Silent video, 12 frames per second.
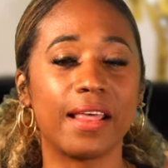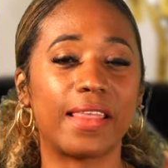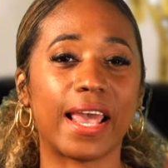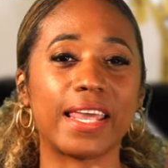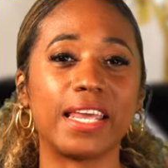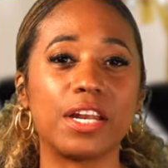
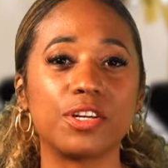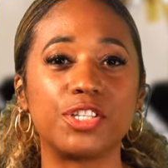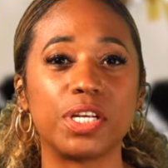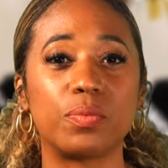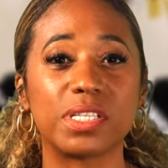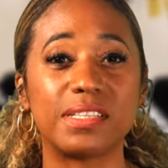That
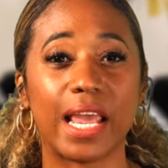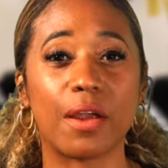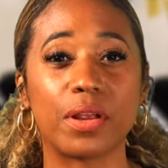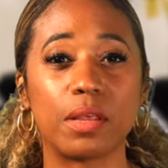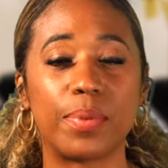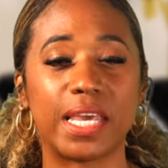energy was
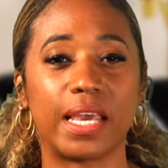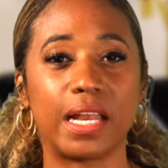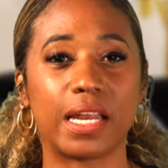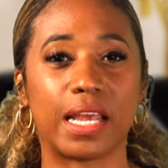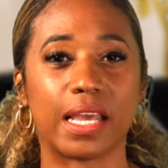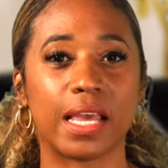there in the
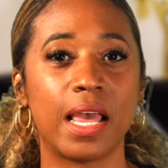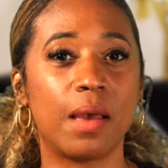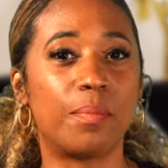beginning,